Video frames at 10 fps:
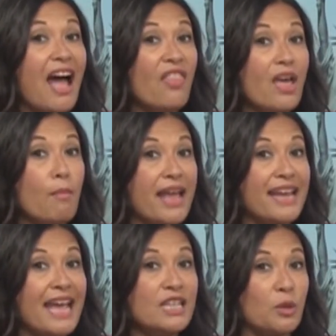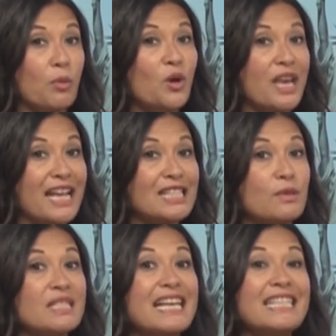and they may end up on next
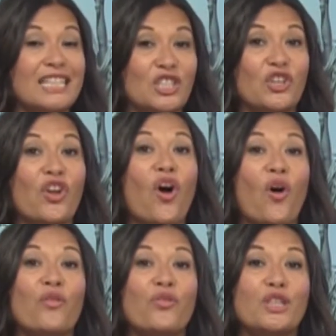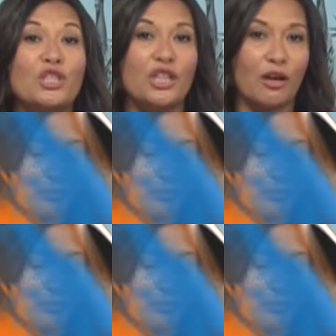month's edition of the show.